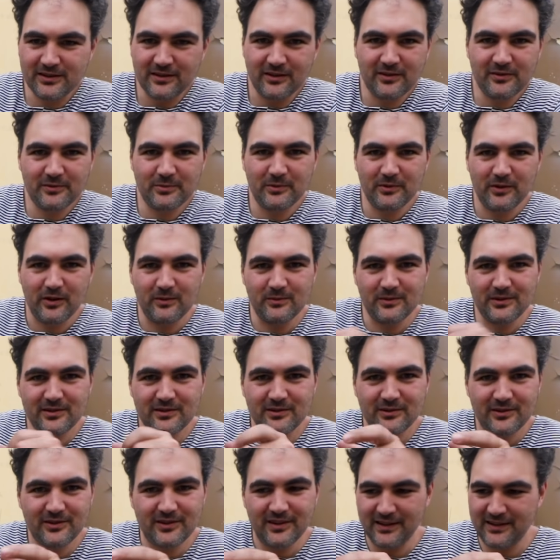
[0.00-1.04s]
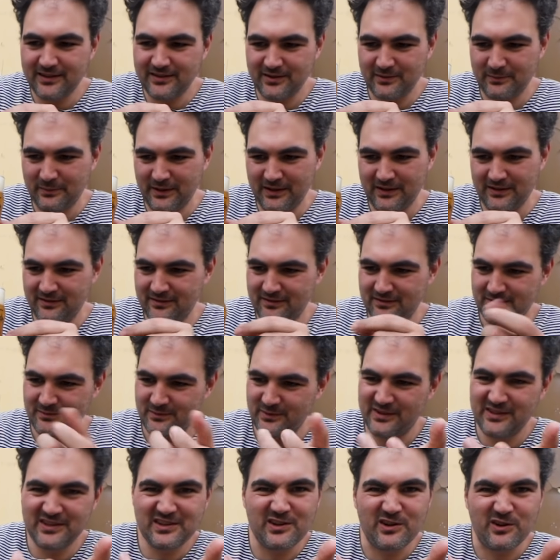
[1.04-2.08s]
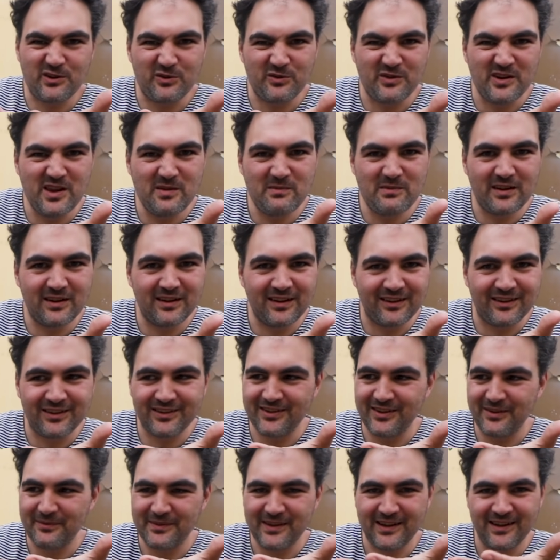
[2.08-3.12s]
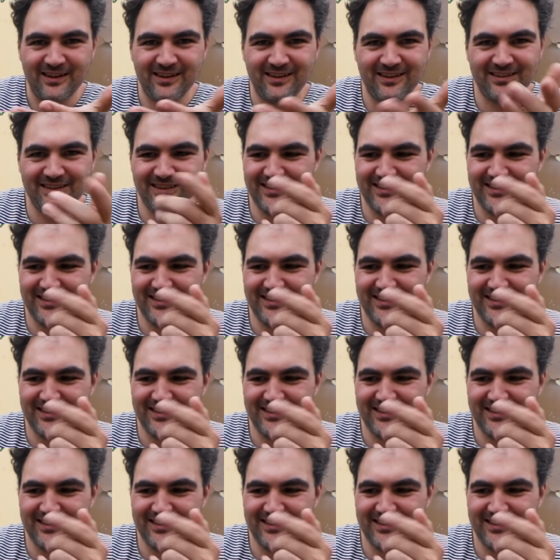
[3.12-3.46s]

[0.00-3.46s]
It also almost looks like something with cream in it or something, no?